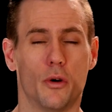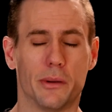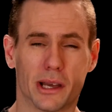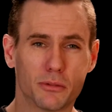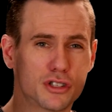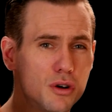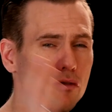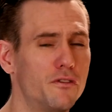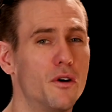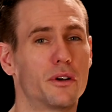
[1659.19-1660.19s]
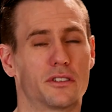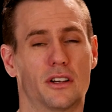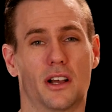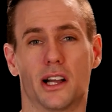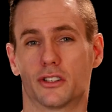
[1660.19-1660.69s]
We become so focused
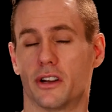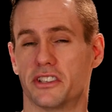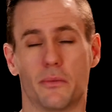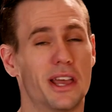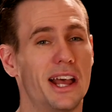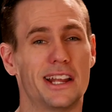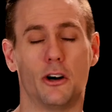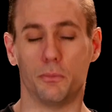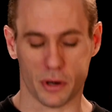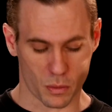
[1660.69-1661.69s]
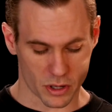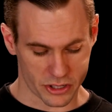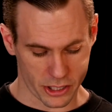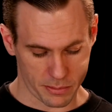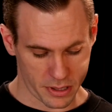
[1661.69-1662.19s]
on God's grace that we can't help but
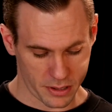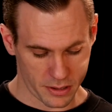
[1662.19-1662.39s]
worship.